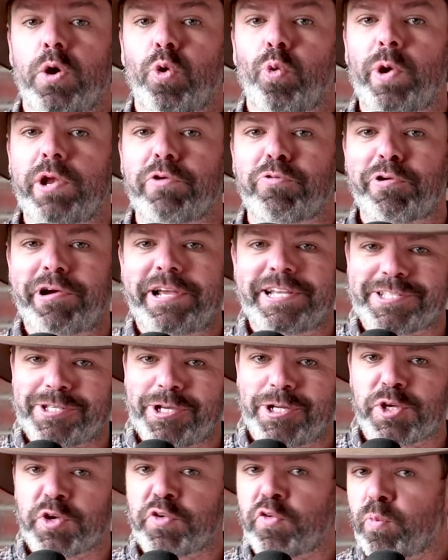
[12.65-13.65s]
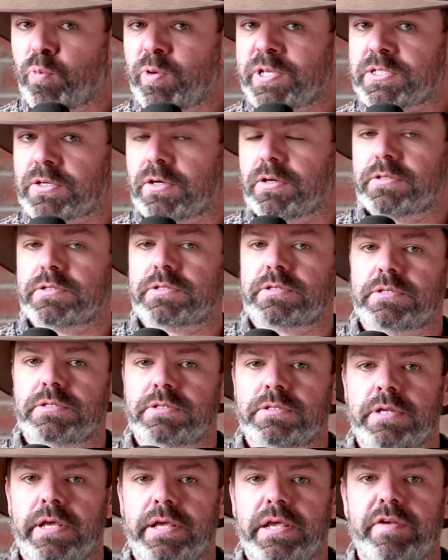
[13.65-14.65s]
when researchers from
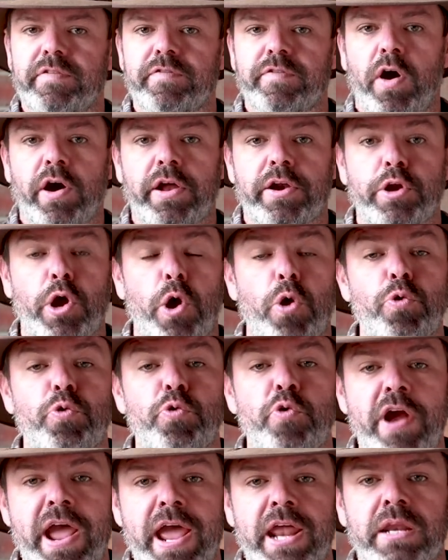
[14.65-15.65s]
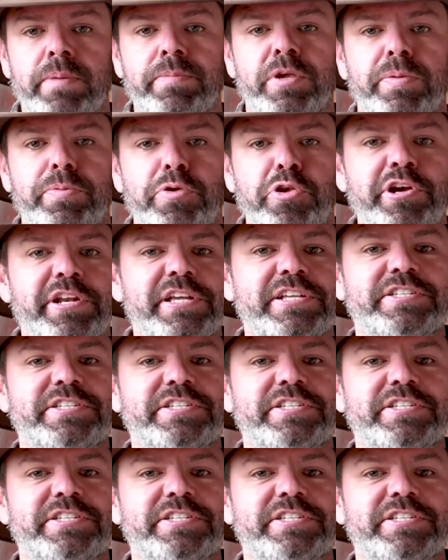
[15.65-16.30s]
Wisconsin invited a random community